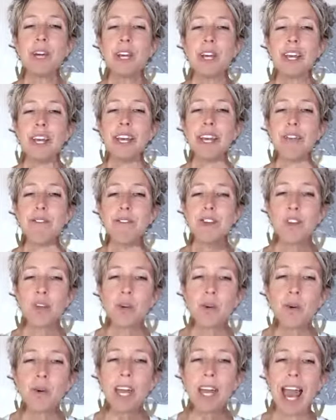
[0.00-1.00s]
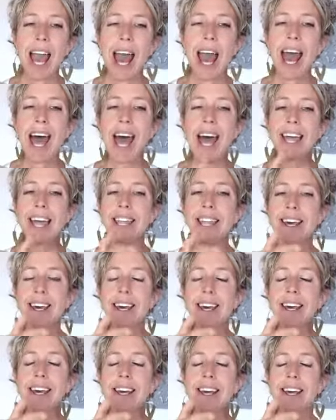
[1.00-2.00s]
If you can
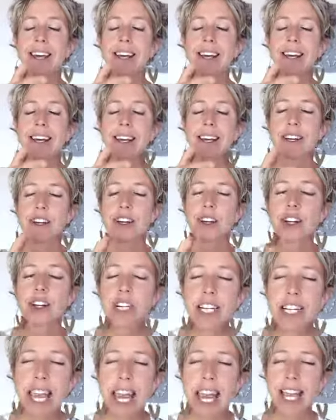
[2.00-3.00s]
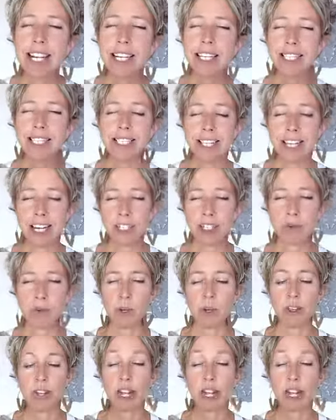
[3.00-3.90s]
create a schedule